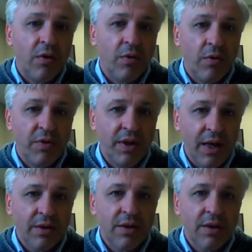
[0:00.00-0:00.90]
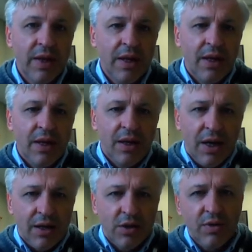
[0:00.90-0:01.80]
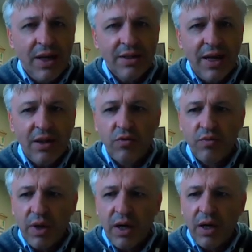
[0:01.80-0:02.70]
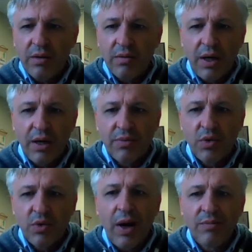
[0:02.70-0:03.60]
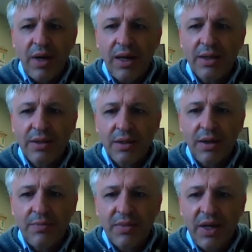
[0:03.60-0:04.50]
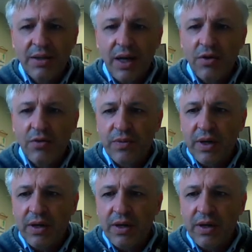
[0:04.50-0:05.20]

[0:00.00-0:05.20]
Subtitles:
of the text. So that's kind of I guess that's kind of